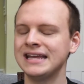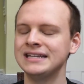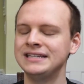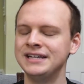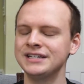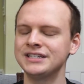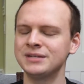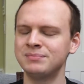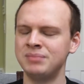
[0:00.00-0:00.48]

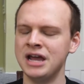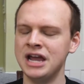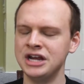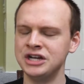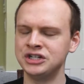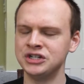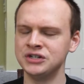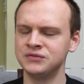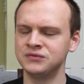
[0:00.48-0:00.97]

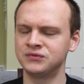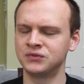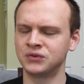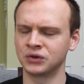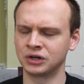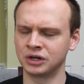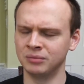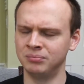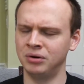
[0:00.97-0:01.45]
anticipation
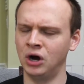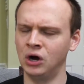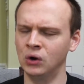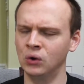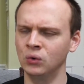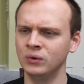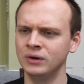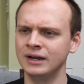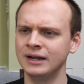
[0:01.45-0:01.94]
for
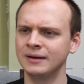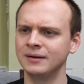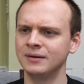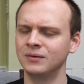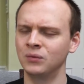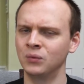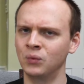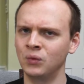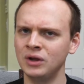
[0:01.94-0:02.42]
Capone
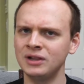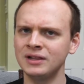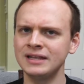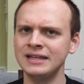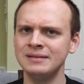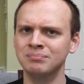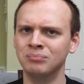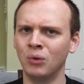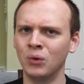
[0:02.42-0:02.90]

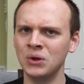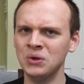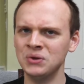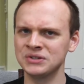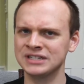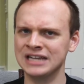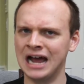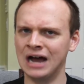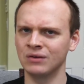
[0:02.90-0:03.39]
really
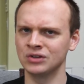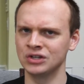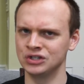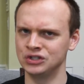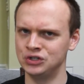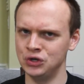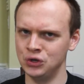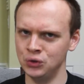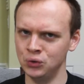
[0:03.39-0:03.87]
boils down to
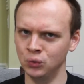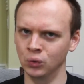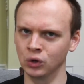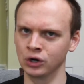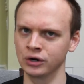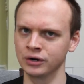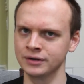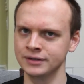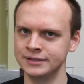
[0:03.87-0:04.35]
two
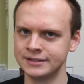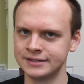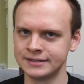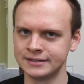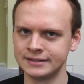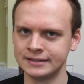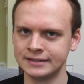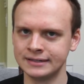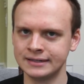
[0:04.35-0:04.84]
words.